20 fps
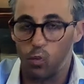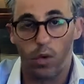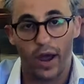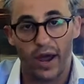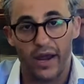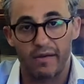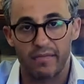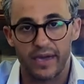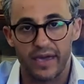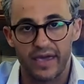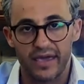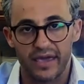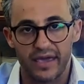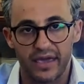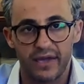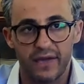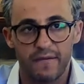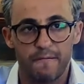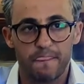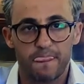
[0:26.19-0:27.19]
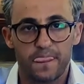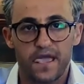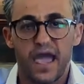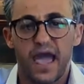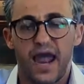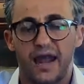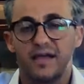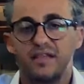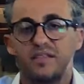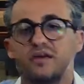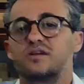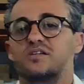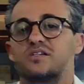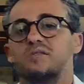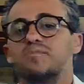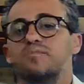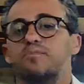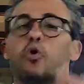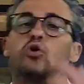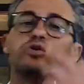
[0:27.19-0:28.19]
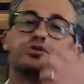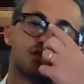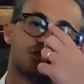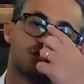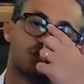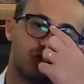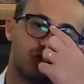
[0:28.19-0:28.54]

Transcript: winemaking. And I think it's important,